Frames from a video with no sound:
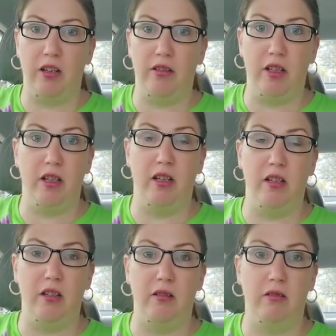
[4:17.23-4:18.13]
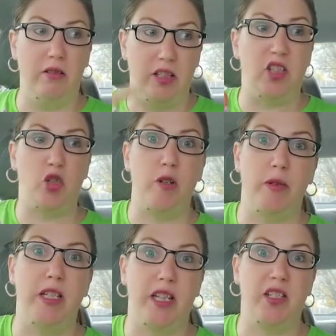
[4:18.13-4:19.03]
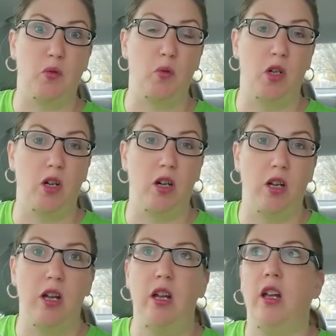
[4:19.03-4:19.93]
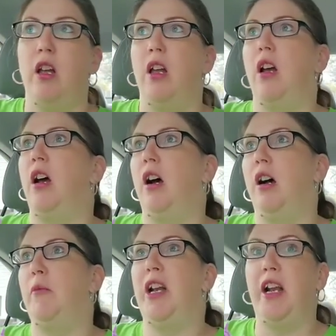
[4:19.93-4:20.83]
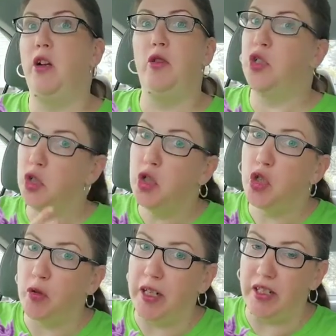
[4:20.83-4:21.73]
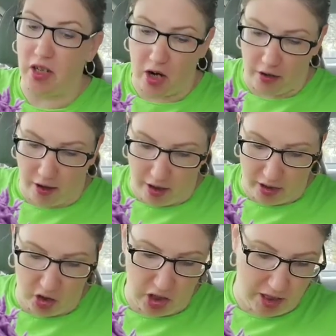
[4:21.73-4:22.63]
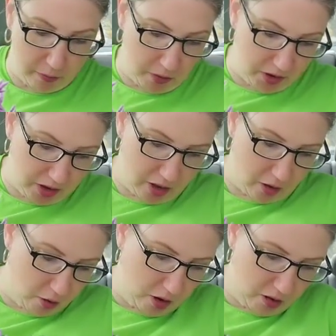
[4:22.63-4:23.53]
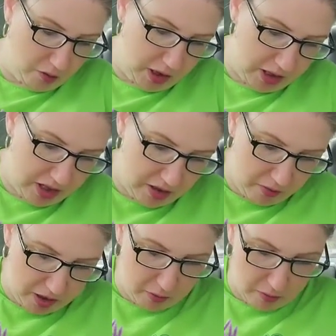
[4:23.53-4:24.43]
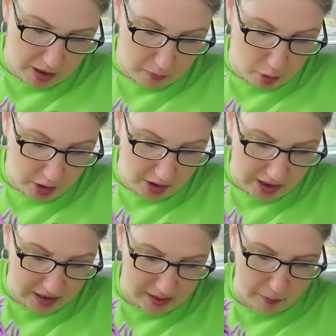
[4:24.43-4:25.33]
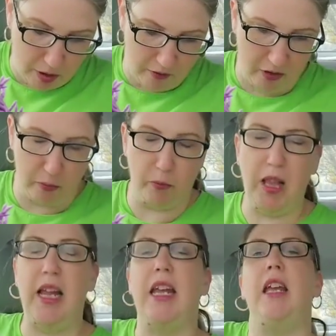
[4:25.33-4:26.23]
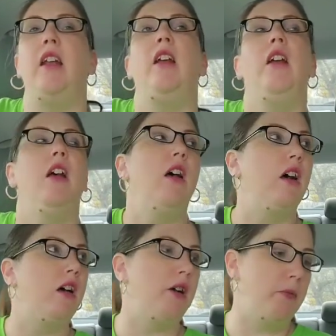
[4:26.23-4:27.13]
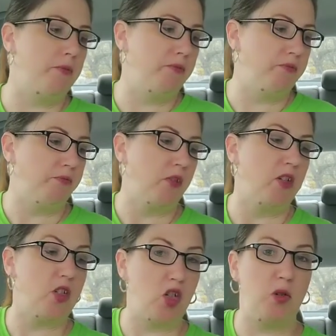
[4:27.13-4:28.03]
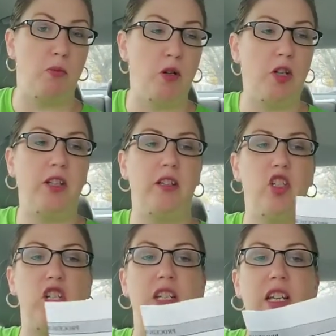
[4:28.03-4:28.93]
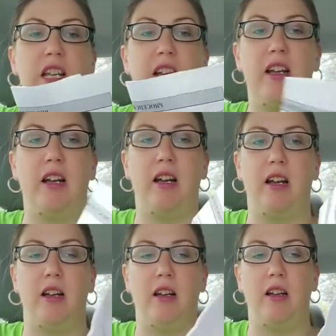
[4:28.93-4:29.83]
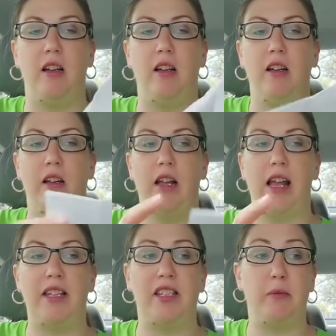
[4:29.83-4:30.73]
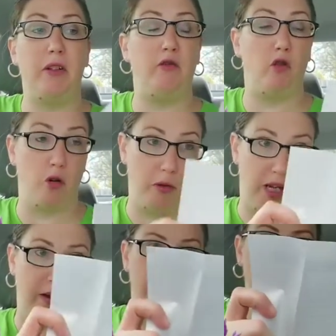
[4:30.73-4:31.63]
this treatment doesn't work. And I know surgeries are not cheap. So what are you doing? You're pulling things up off the blanket. So she did estimate for me,